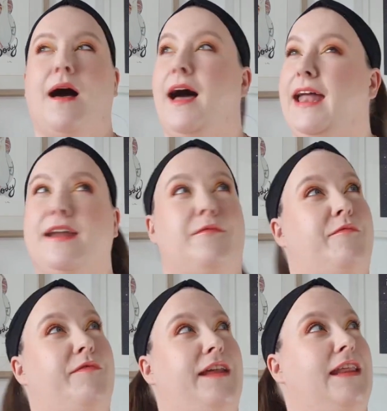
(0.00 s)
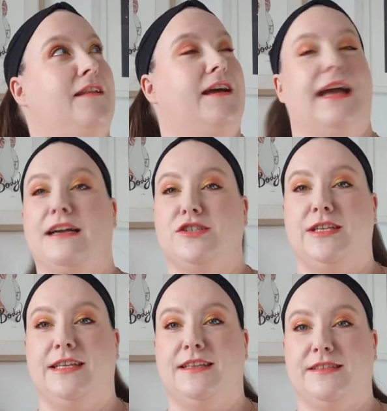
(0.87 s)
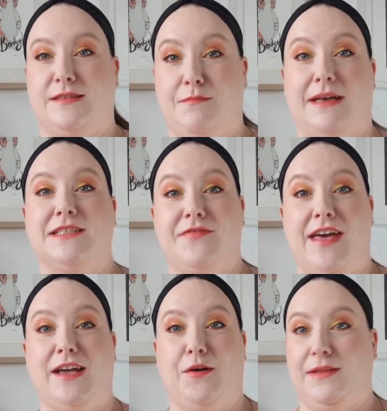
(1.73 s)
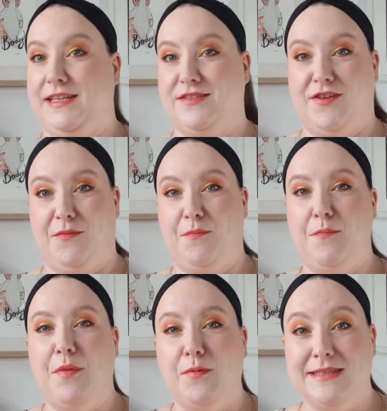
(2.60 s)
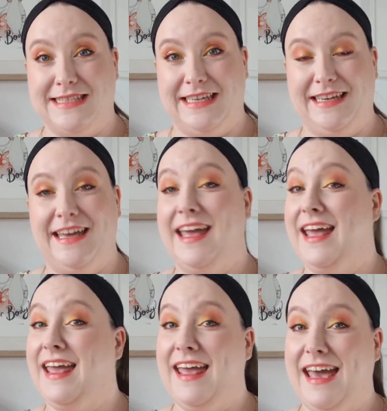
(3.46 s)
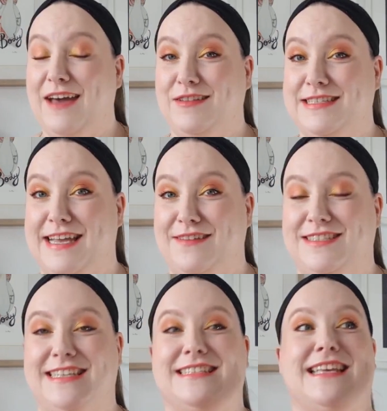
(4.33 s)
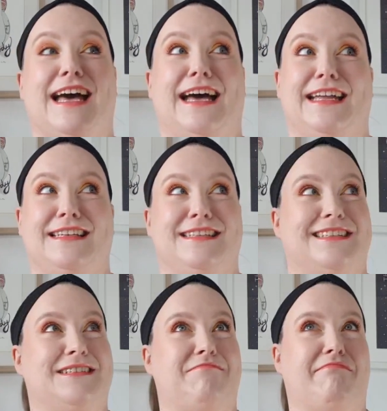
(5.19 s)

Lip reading: and I'm feeling like actually there's a massive echo in this room, but we'll see how the sound is and